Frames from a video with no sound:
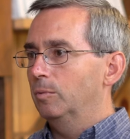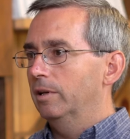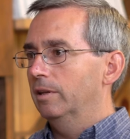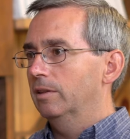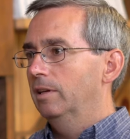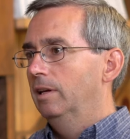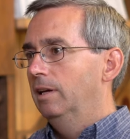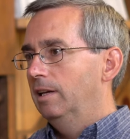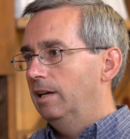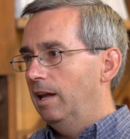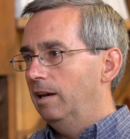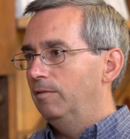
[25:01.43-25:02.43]
with
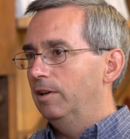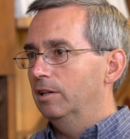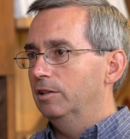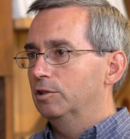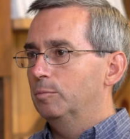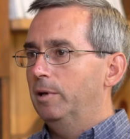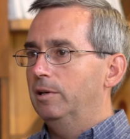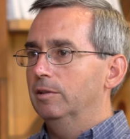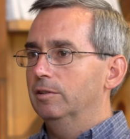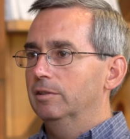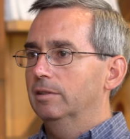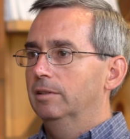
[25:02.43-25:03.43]
native English
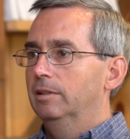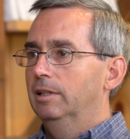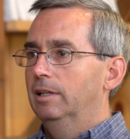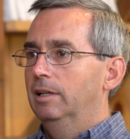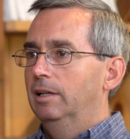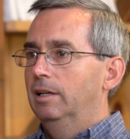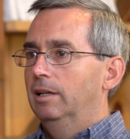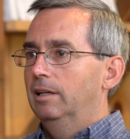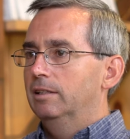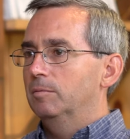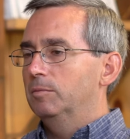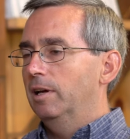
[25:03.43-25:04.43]
speakers.
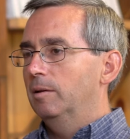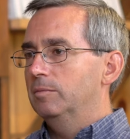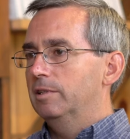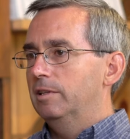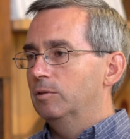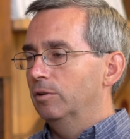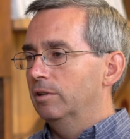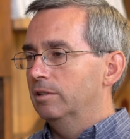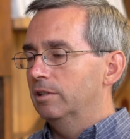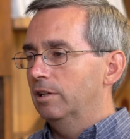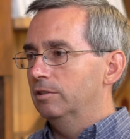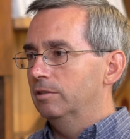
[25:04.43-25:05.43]
Sometimes these
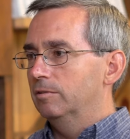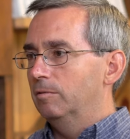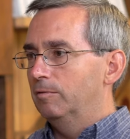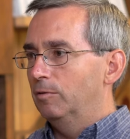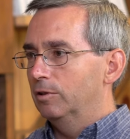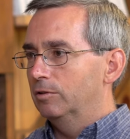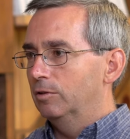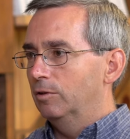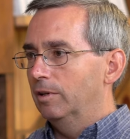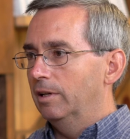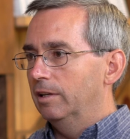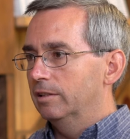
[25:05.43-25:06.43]
organizations refer to
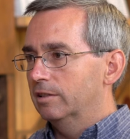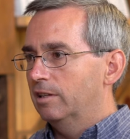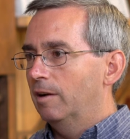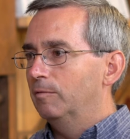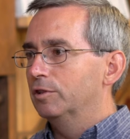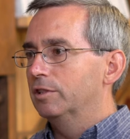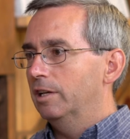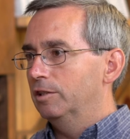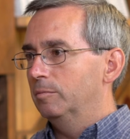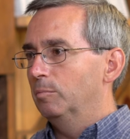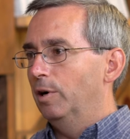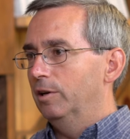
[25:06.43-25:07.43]
it as
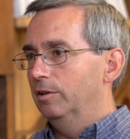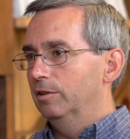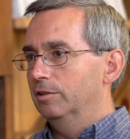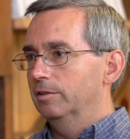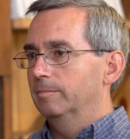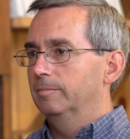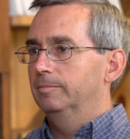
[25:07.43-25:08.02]
conversation partners.